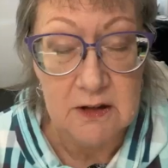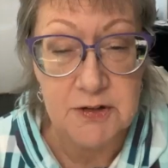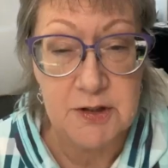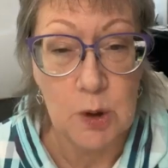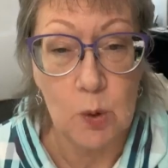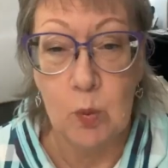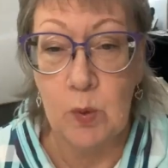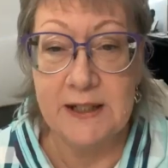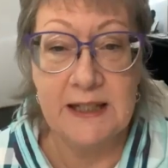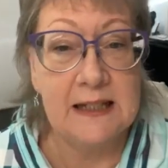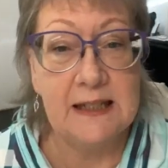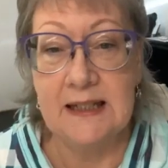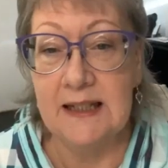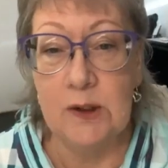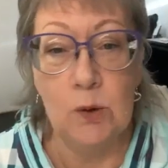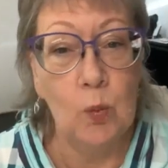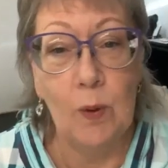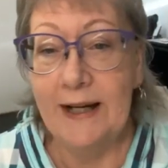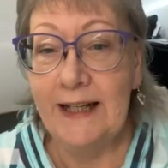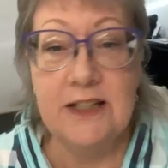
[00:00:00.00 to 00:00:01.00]
So we
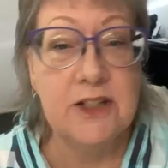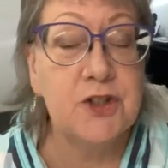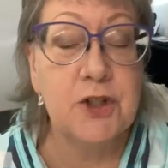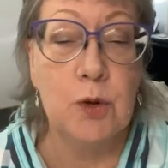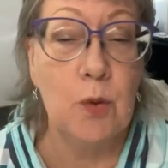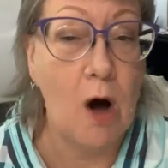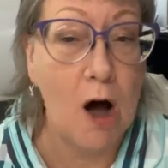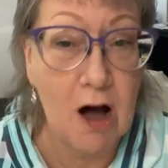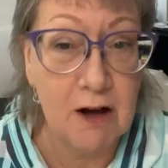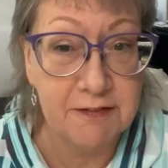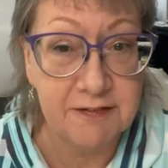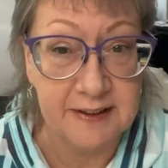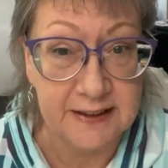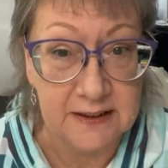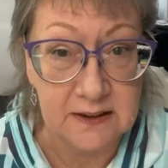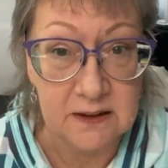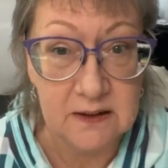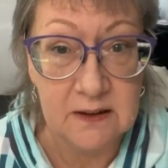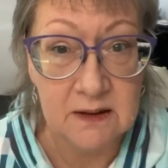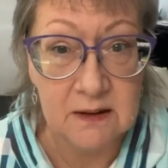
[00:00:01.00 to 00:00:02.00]
eat way too
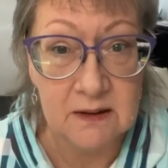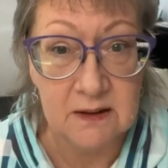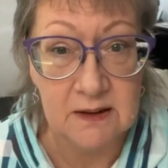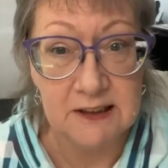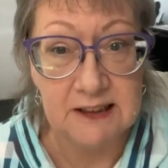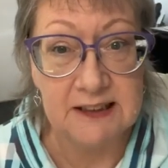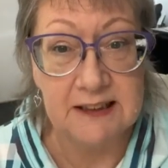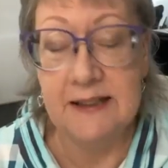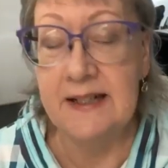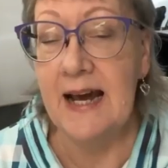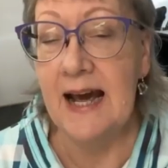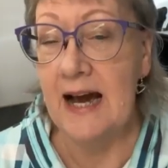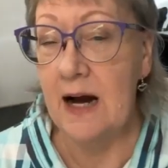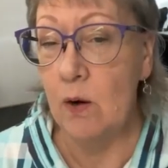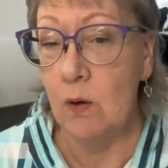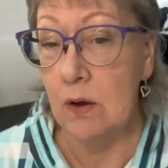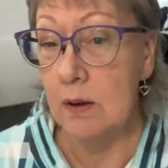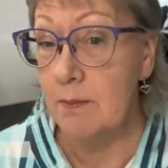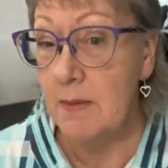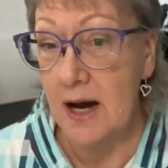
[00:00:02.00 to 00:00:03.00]
often in
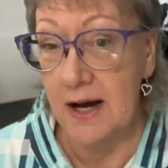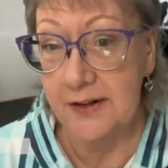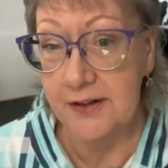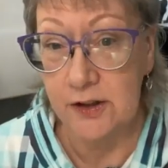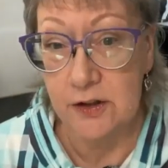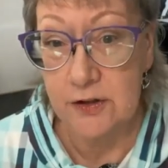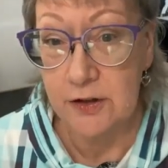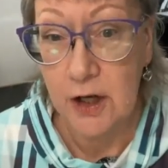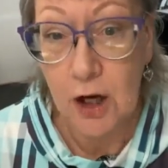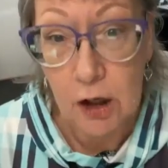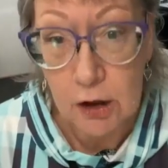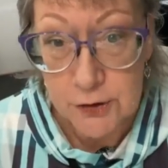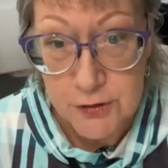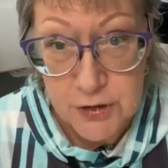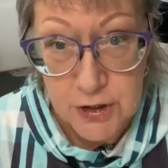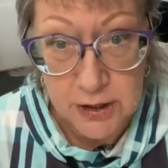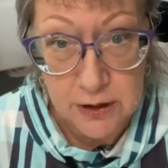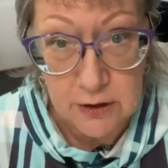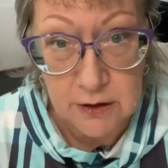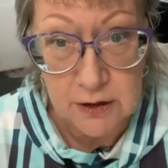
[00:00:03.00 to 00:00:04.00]
our modern
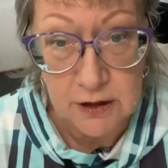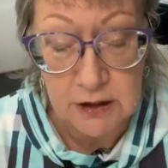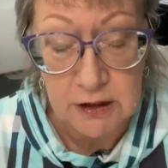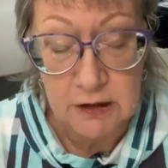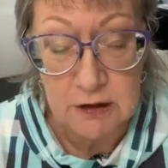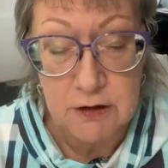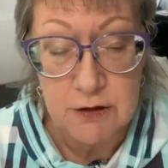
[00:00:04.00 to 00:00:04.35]
culture.